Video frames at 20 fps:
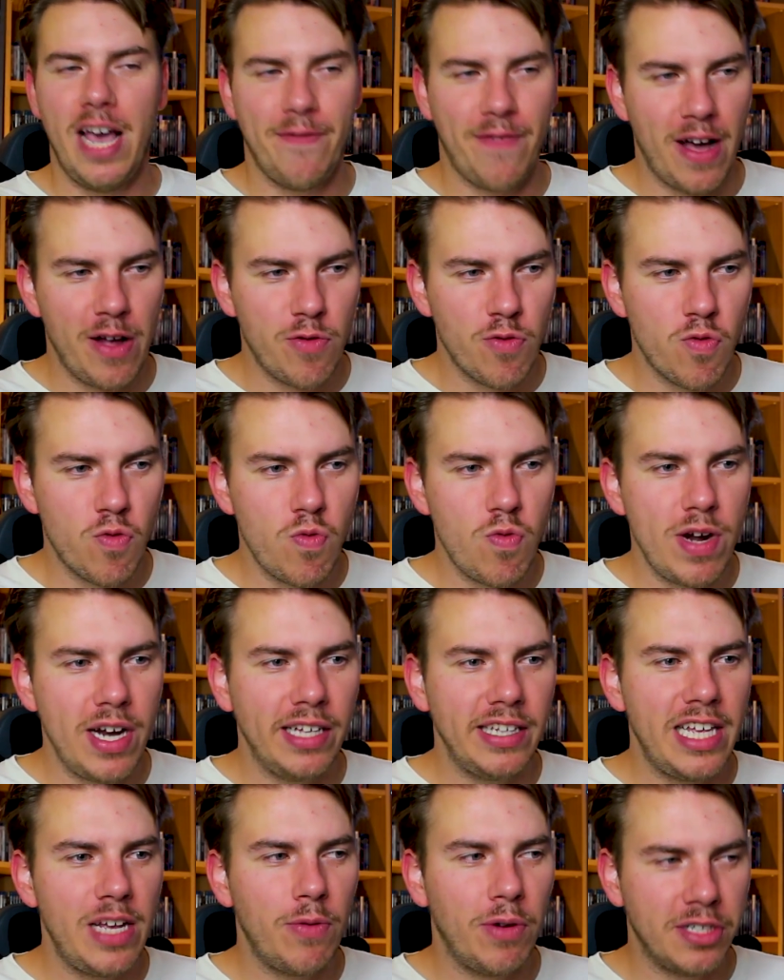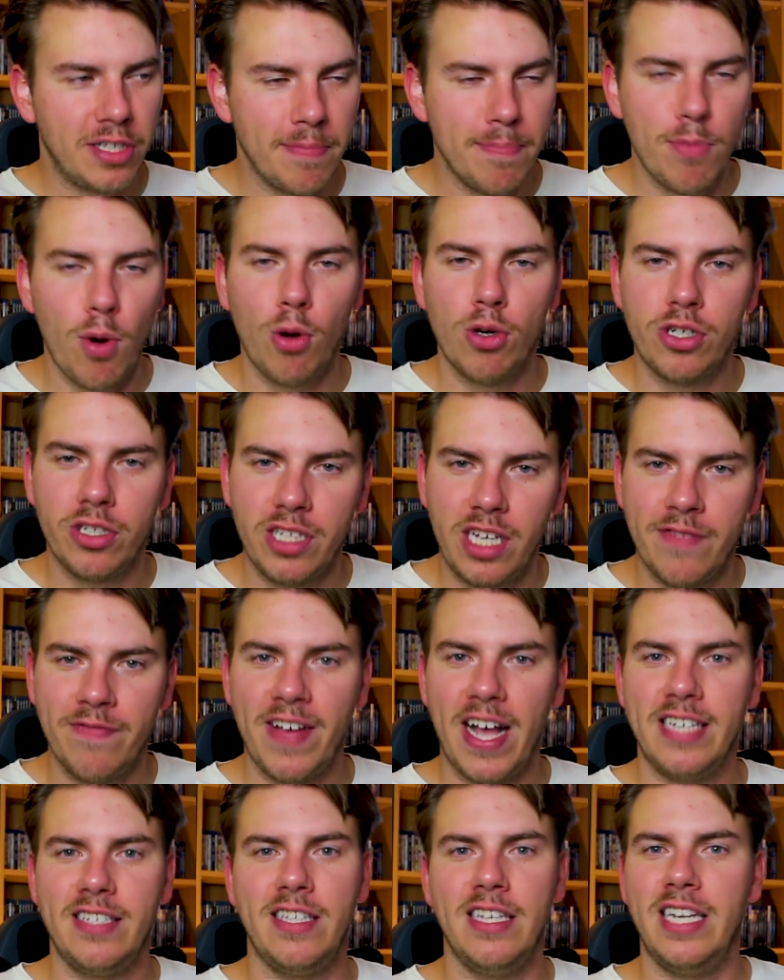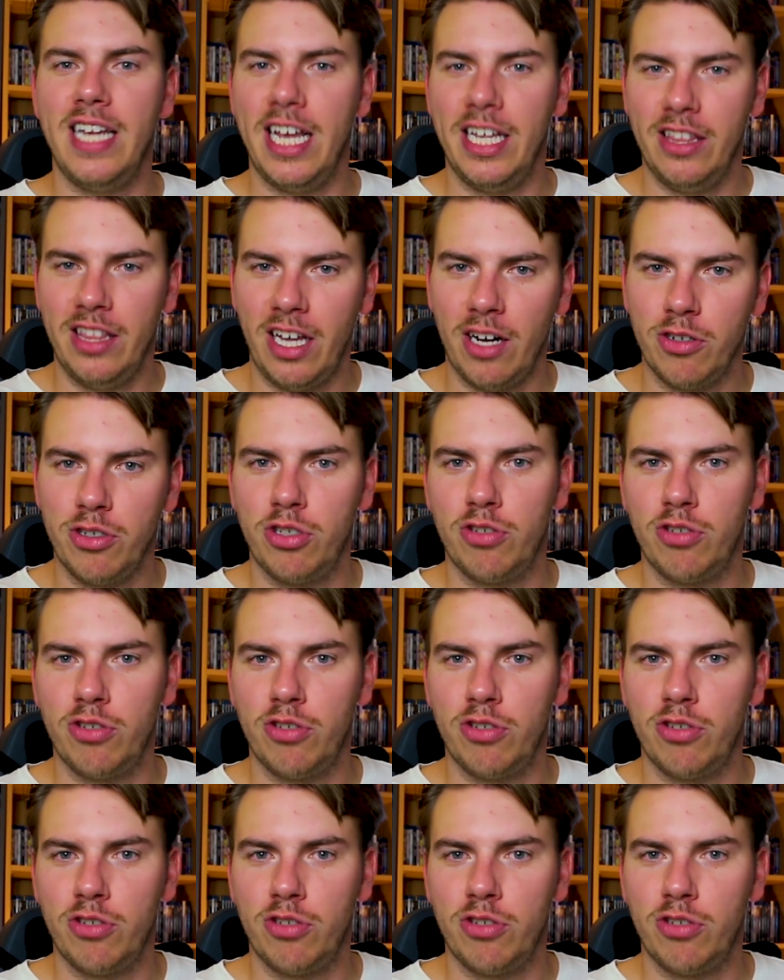if I really was emotionally invested in their